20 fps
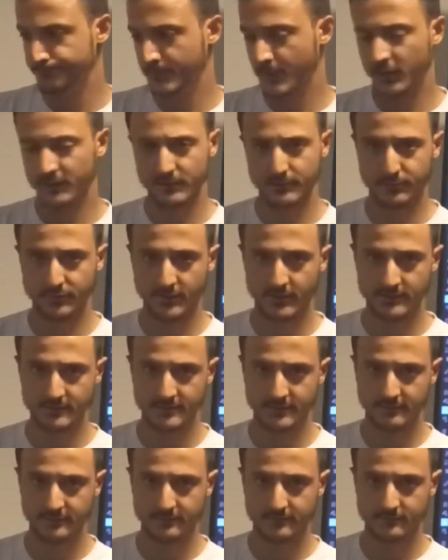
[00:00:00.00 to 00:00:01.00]
other
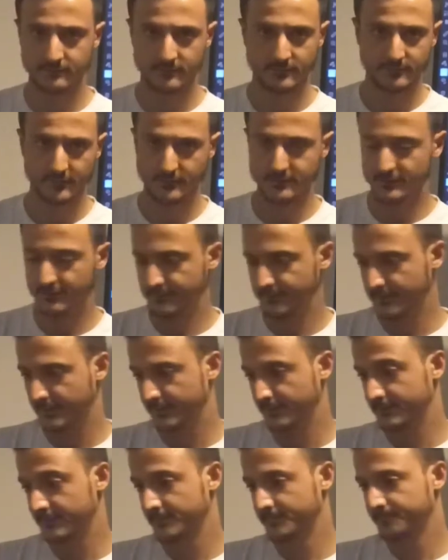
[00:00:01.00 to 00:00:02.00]
projects such as
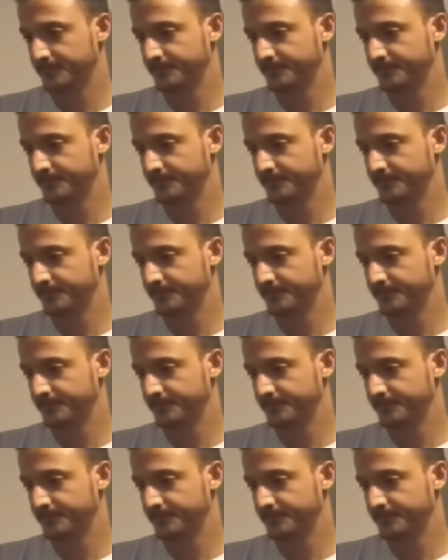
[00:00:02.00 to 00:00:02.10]
these.